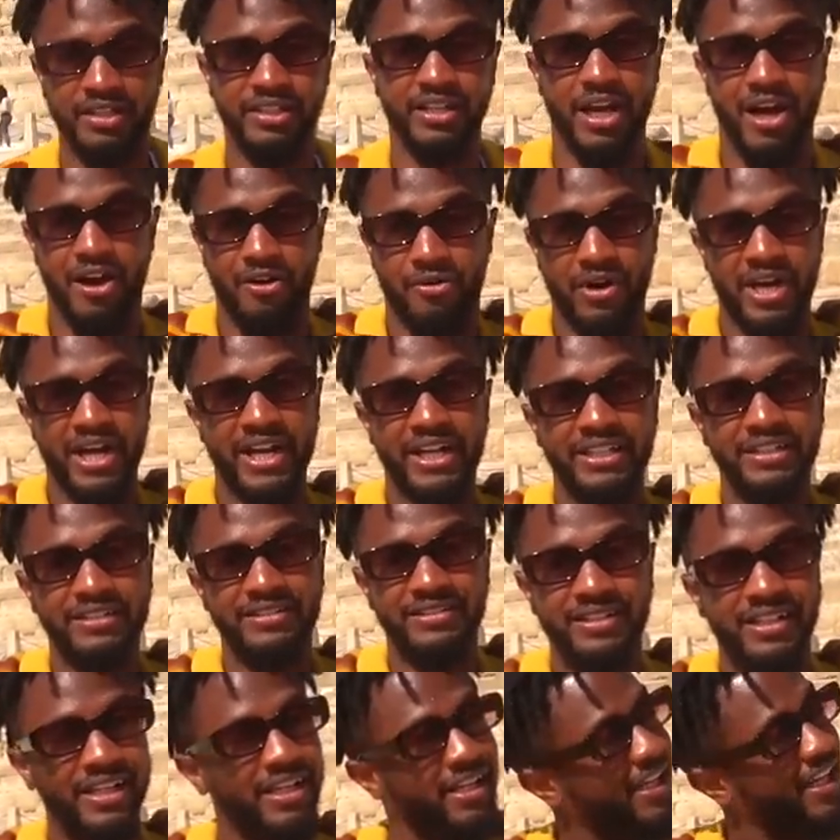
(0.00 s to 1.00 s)
Y'all ready?
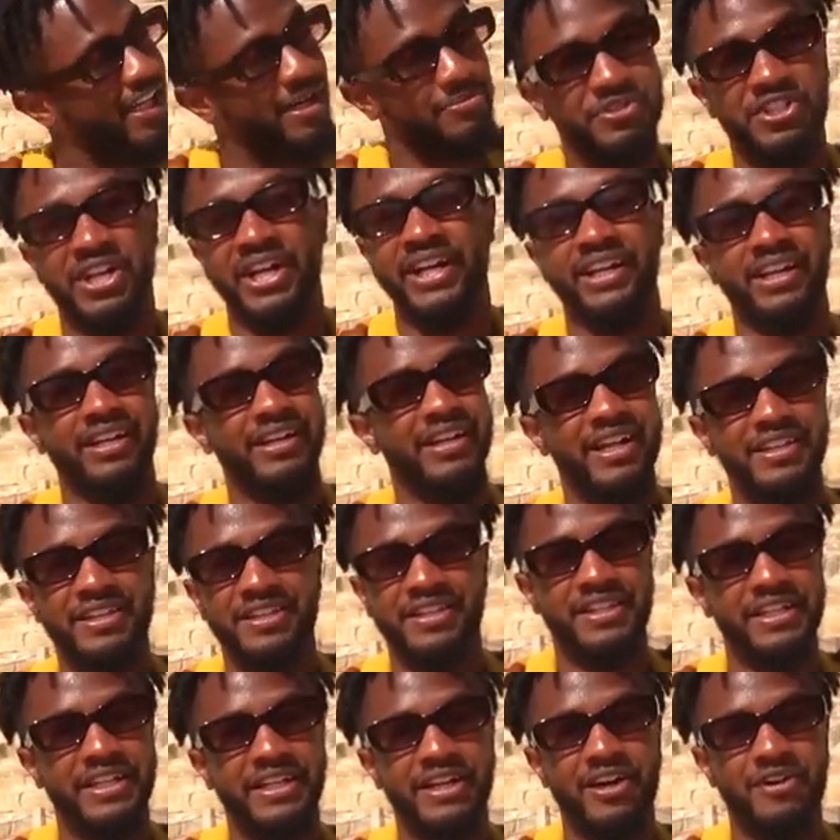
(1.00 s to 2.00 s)
And I'm checking another
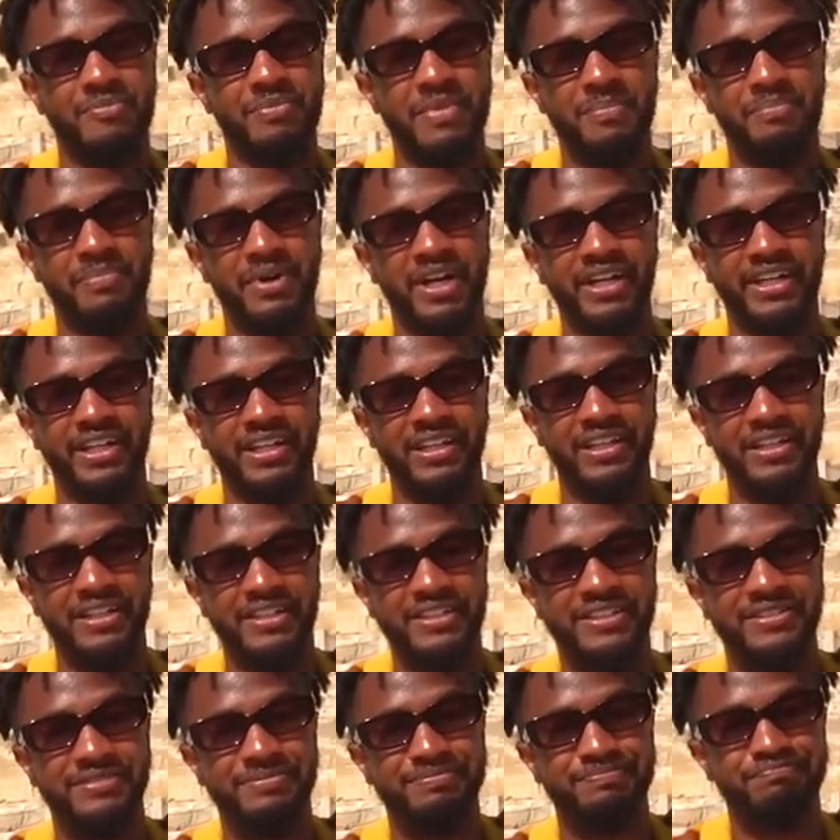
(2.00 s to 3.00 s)
thing off my bucket
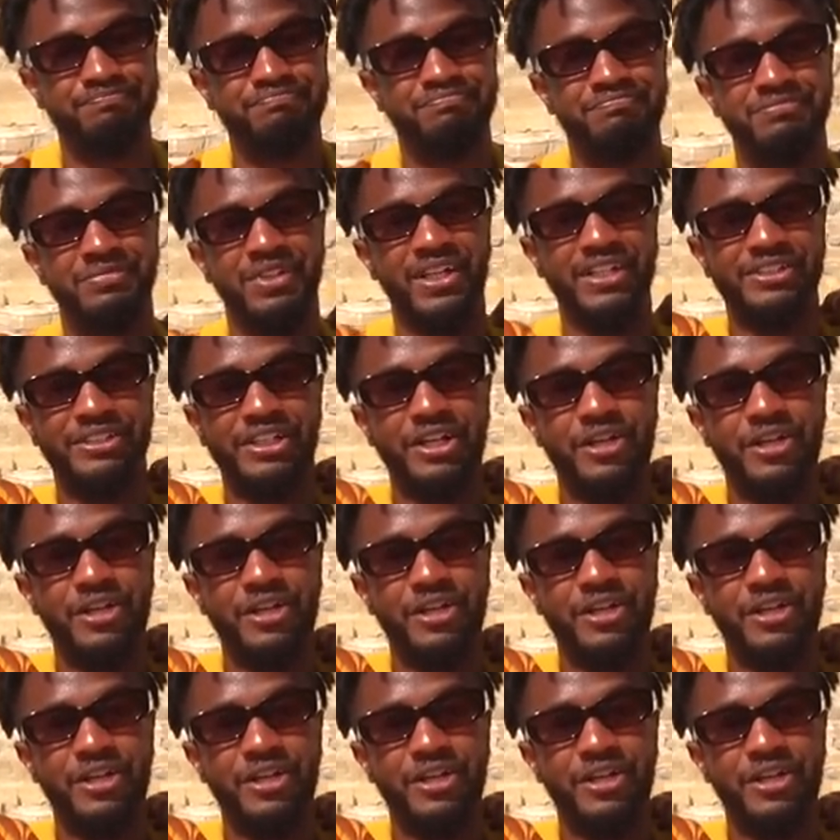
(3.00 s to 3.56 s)
list. Let's